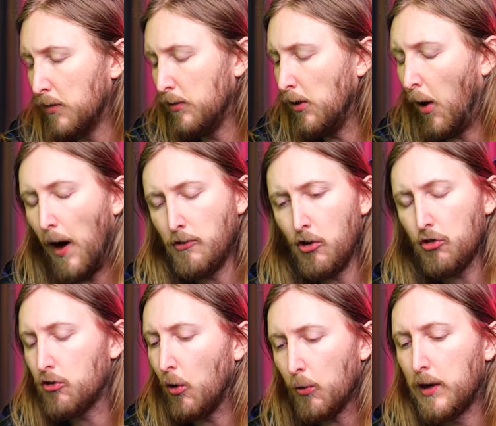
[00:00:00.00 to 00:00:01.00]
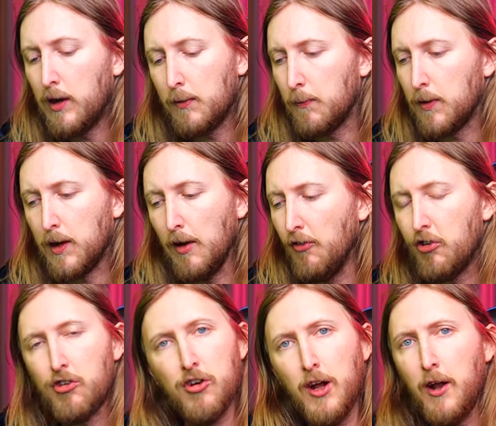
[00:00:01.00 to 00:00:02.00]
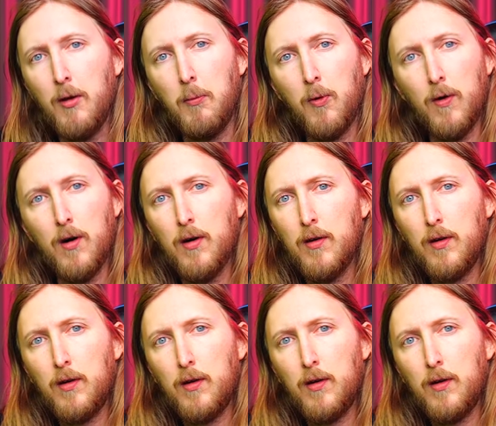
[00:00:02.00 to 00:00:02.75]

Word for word: You know, I just don't give a shit anymore,